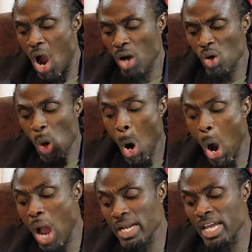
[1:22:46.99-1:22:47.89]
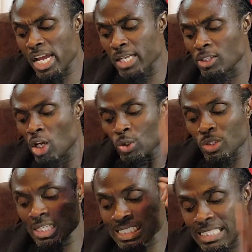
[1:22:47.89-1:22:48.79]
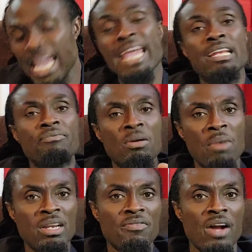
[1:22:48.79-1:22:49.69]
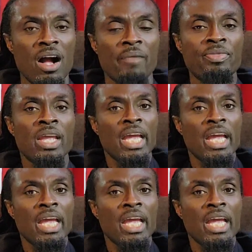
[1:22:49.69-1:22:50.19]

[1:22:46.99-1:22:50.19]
according to the saying of the man of God.